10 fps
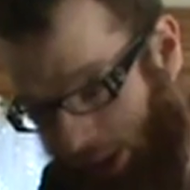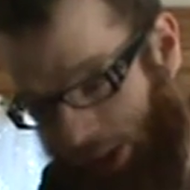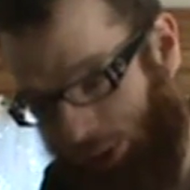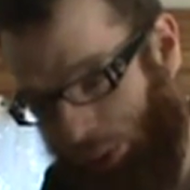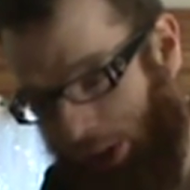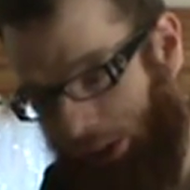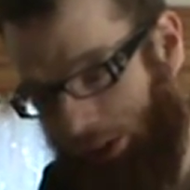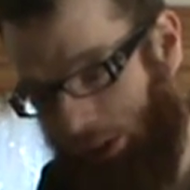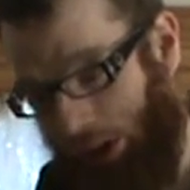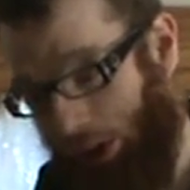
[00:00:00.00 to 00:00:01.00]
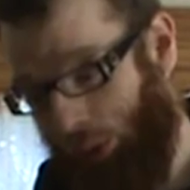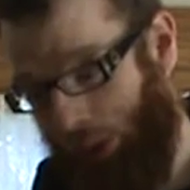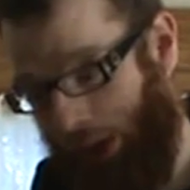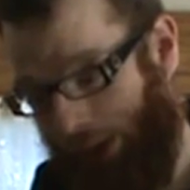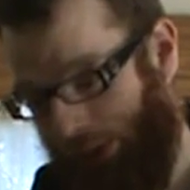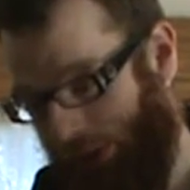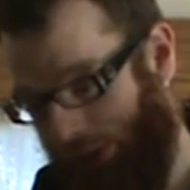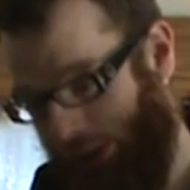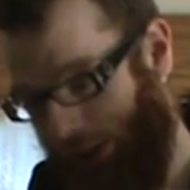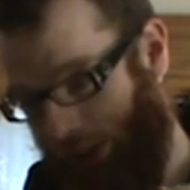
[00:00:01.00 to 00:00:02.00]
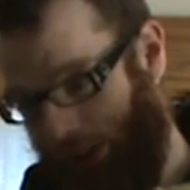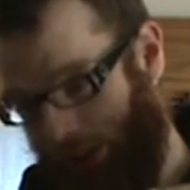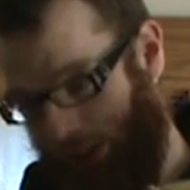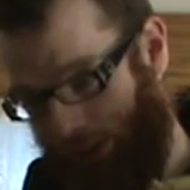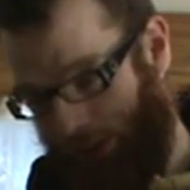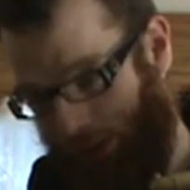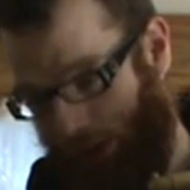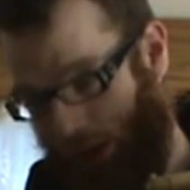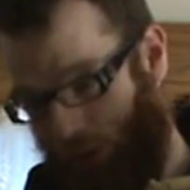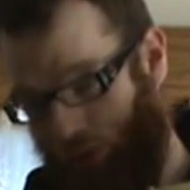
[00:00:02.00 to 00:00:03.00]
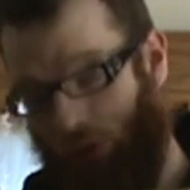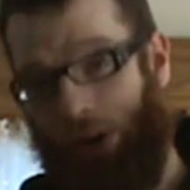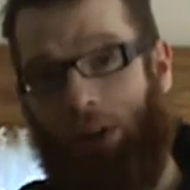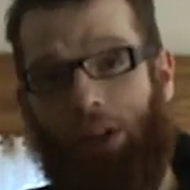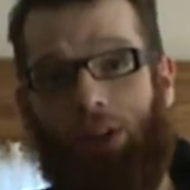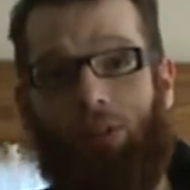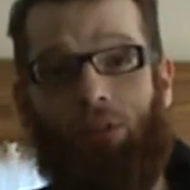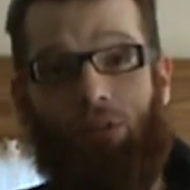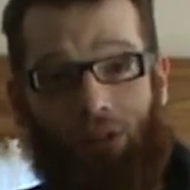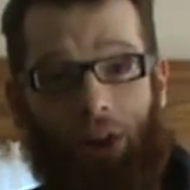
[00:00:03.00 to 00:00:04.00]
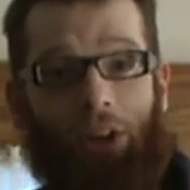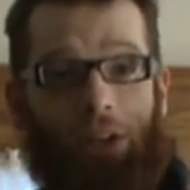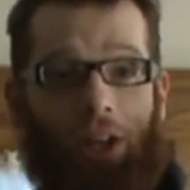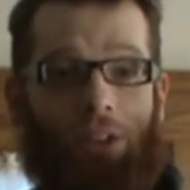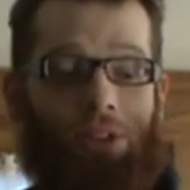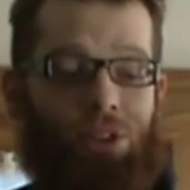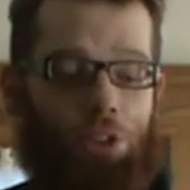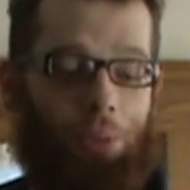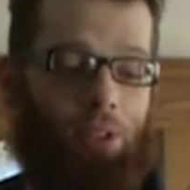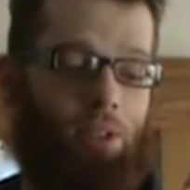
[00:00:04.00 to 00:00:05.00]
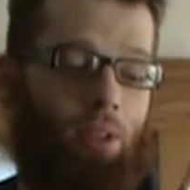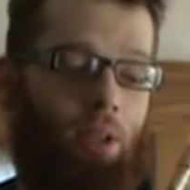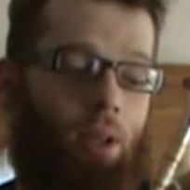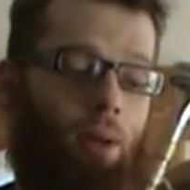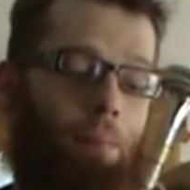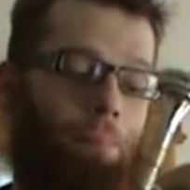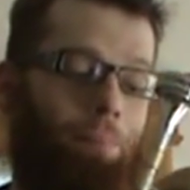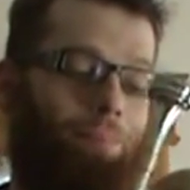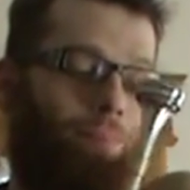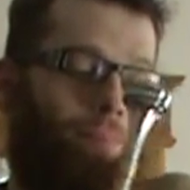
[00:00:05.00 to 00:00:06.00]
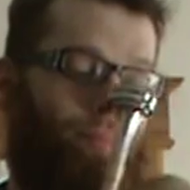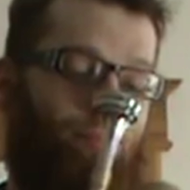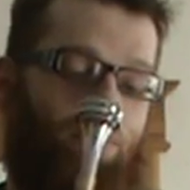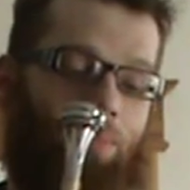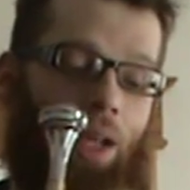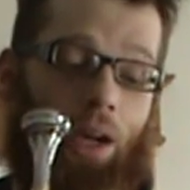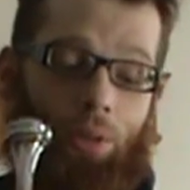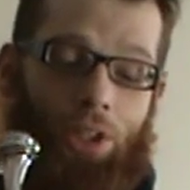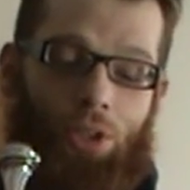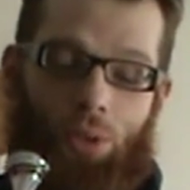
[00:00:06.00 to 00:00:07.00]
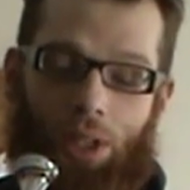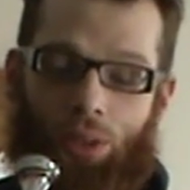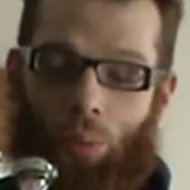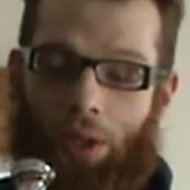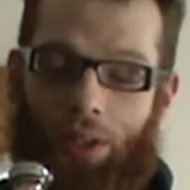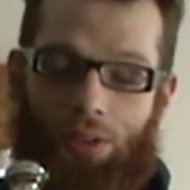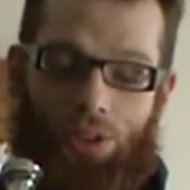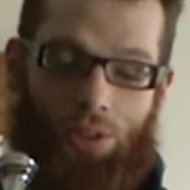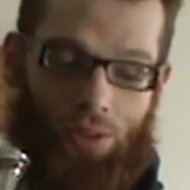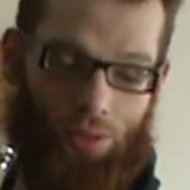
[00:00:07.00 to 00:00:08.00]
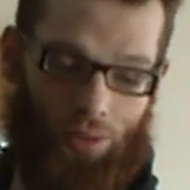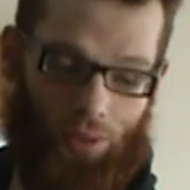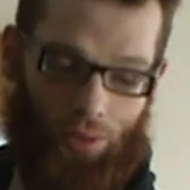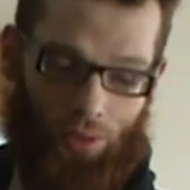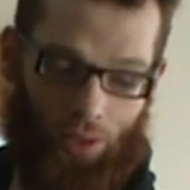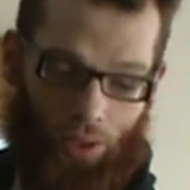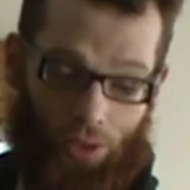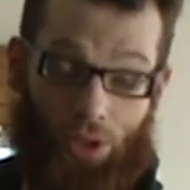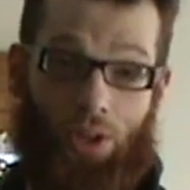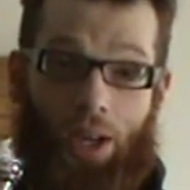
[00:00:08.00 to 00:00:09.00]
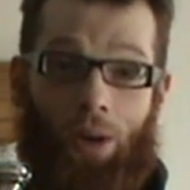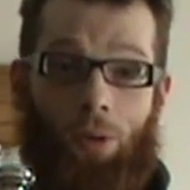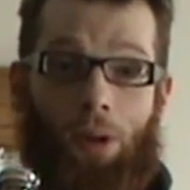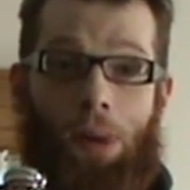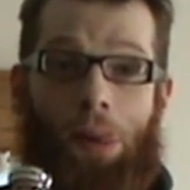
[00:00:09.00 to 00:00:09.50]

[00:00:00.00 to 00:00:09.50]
on its way. Otherwise, it's a very, very nice instrument. I really do like the way it's turned out.